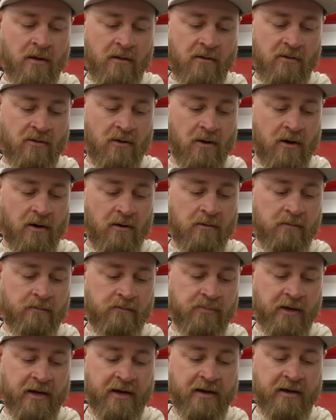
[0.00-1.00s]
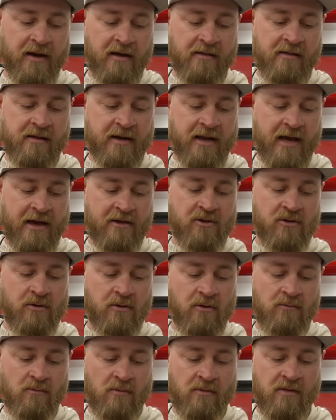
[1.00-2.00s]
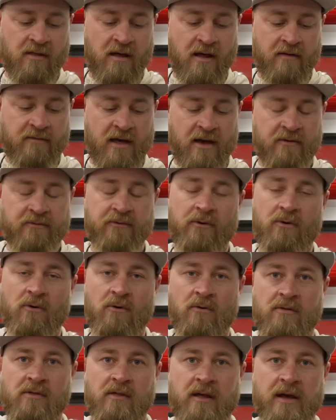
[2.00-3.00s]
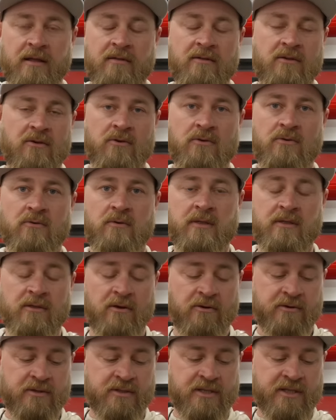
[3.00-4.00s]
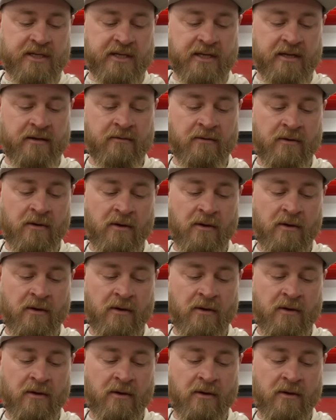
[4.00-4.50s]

So playing Augusta National, we'll save that for holes like two and 13